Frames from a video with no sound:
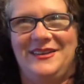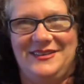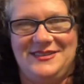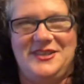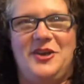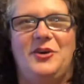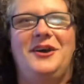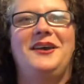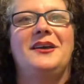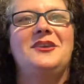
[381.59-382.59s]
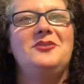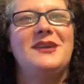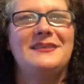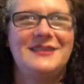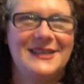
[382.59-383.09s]
So you
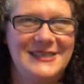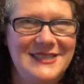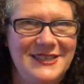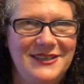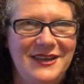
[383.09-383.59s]
get the idea.